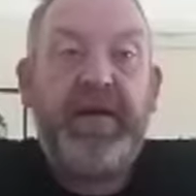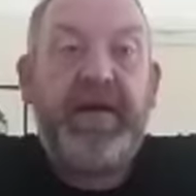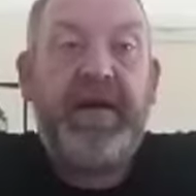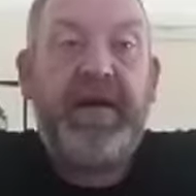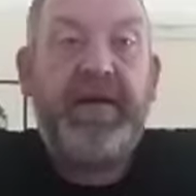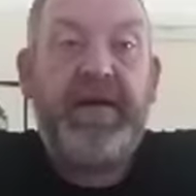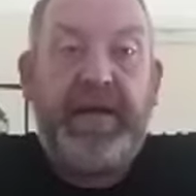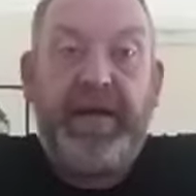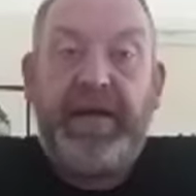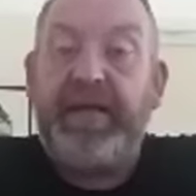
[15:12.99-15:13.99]

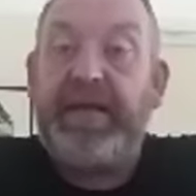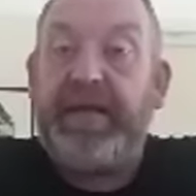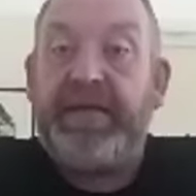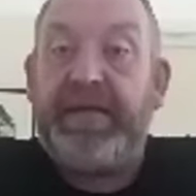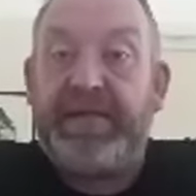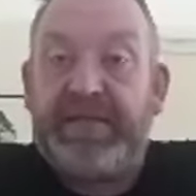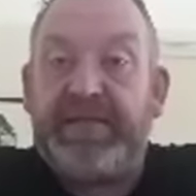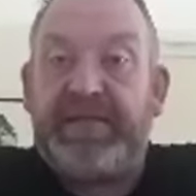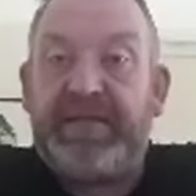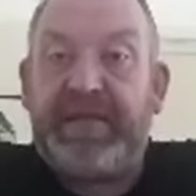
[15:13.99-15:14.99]
In
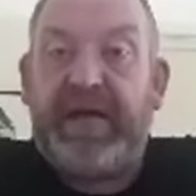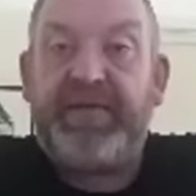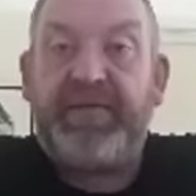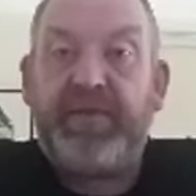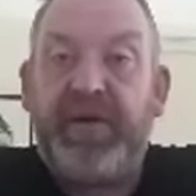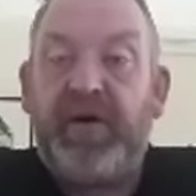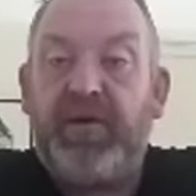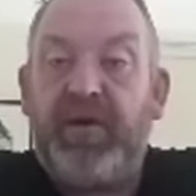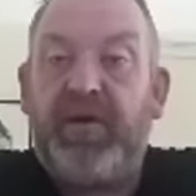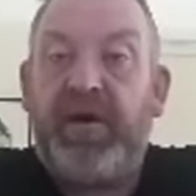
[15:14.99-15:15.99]
addition to that, we all
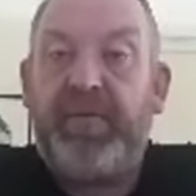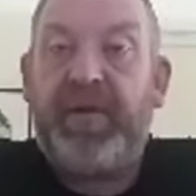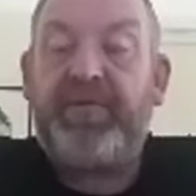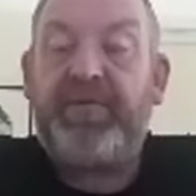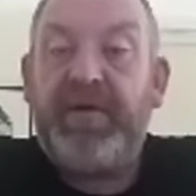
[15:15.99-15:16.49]
know about